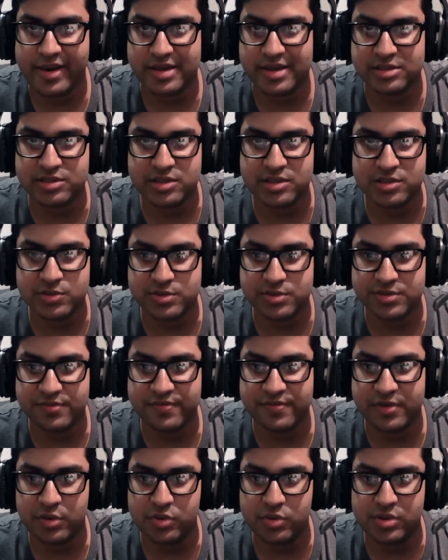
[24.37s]
As this was
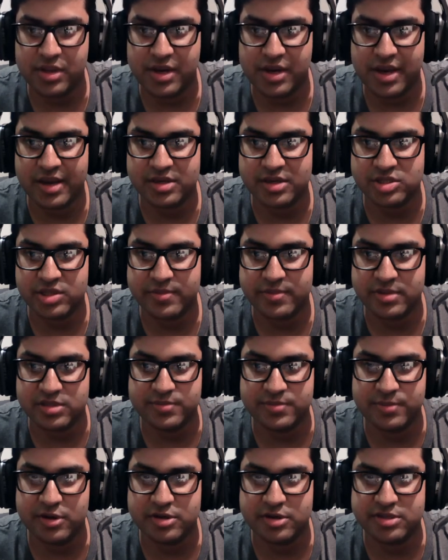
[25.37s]
a field that I had some
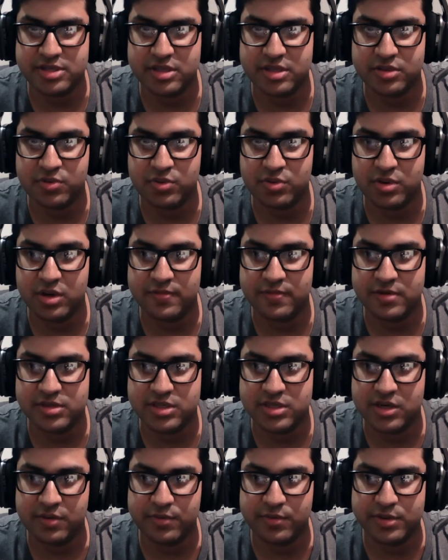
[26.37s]
experience in through
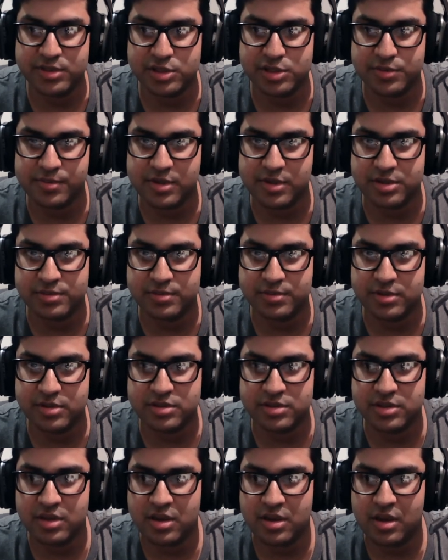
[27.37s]
university research
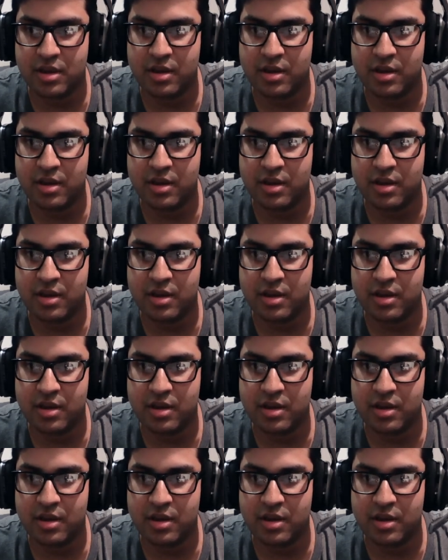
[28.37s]
placements,